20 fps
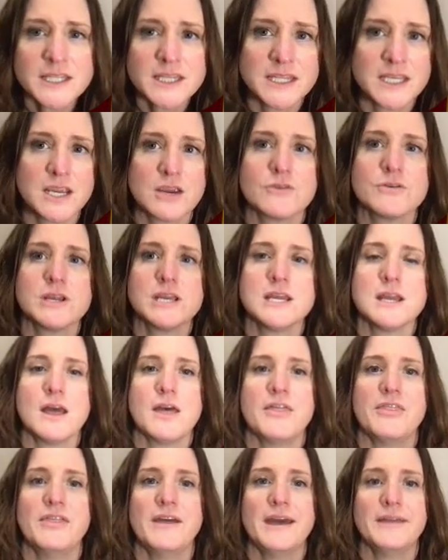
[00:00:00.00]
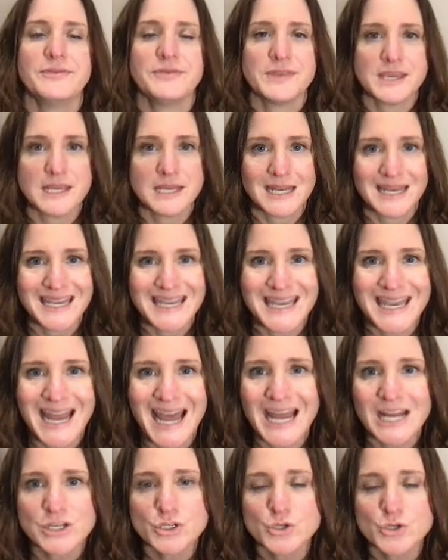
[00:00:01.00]
the theory that the
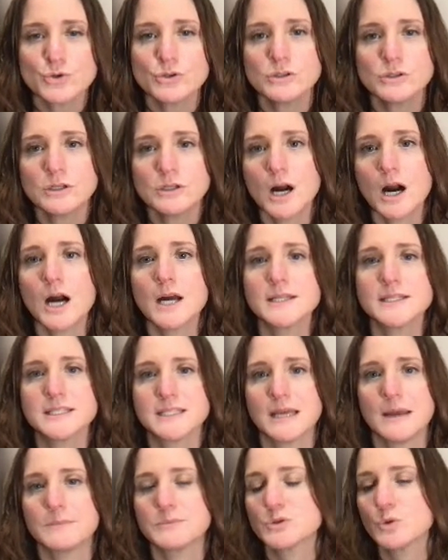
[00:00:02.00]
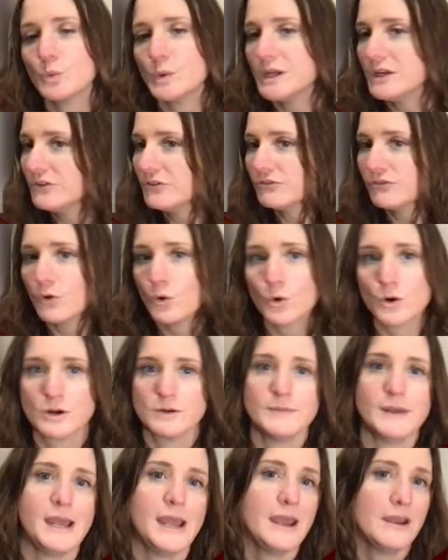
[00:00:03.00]
natural concepts we
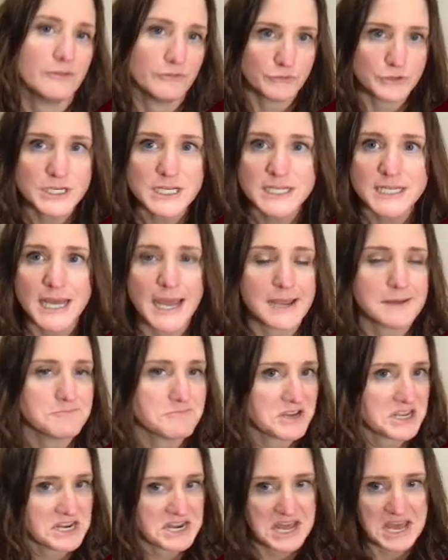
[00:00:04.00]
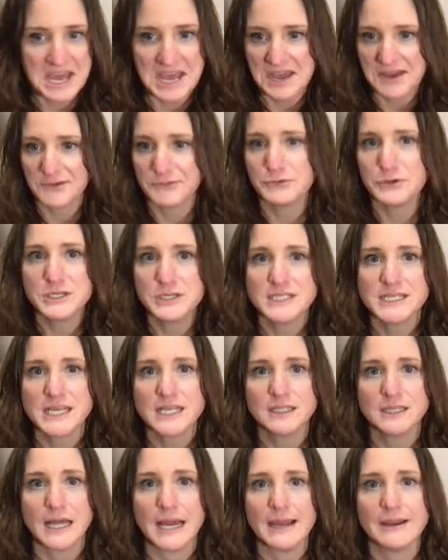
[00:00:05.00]
form every day in
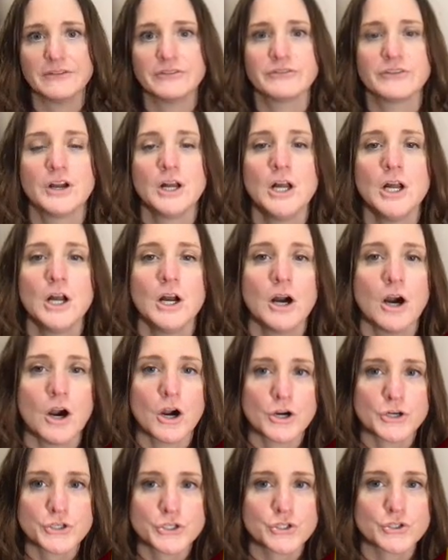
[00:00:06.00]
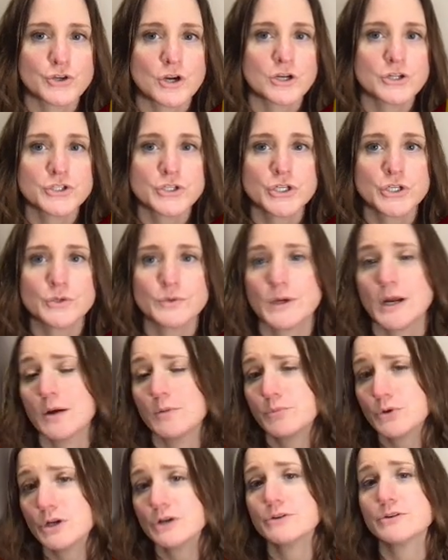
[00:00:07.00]
everyday life are structured
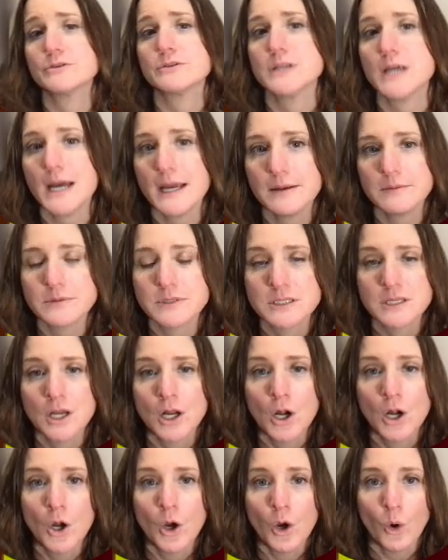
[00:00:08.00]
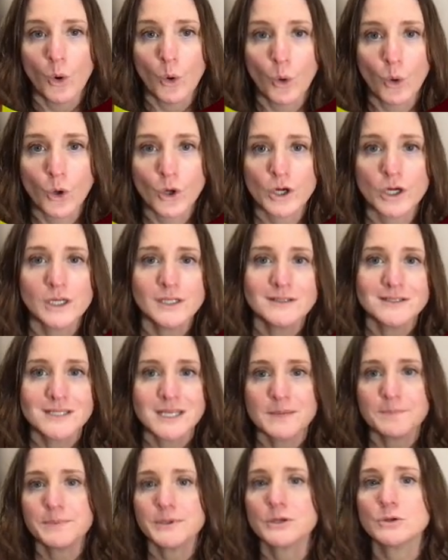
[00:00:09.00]
around prototypes or
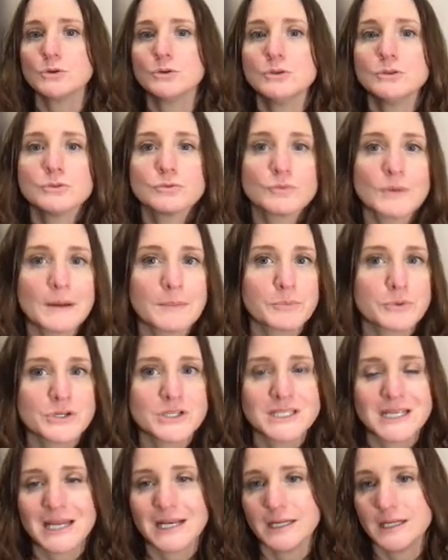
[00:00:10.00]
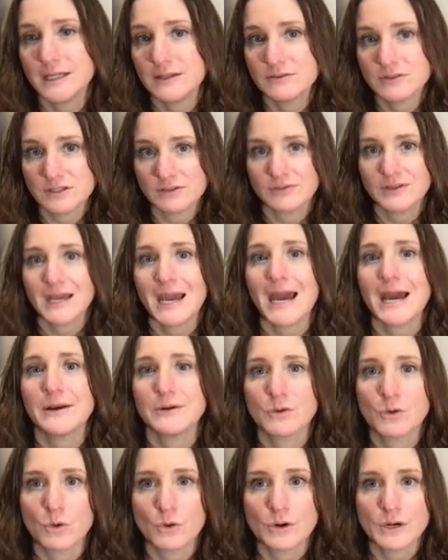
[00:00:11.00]
typical representatives of
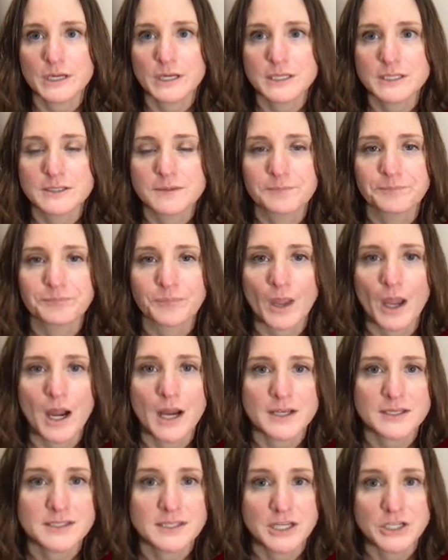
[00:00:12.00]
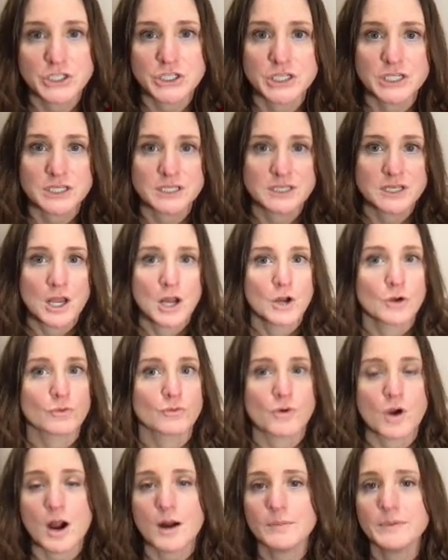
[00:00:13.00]
categories, such as
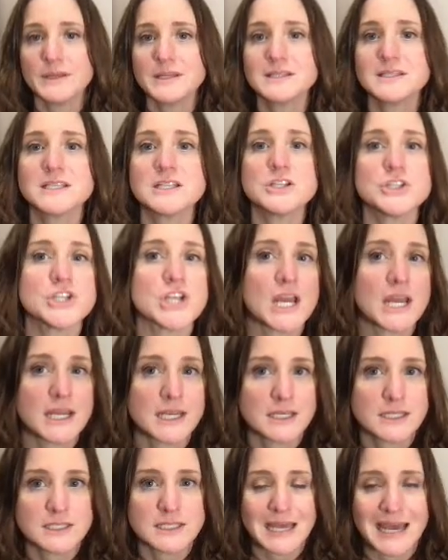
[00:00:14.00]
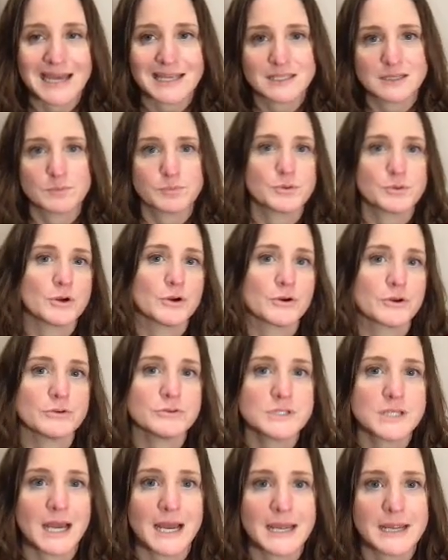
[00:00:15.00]
robins and jays as a
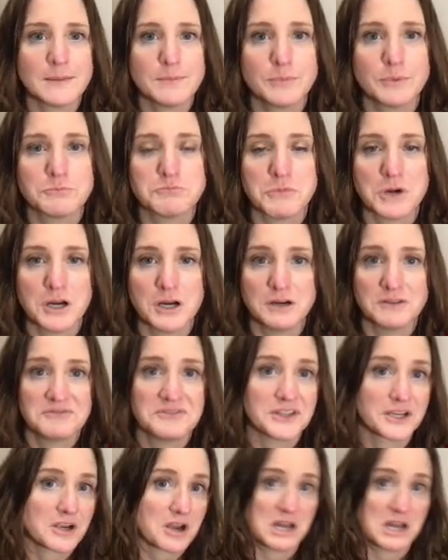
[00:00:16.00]
prototype of the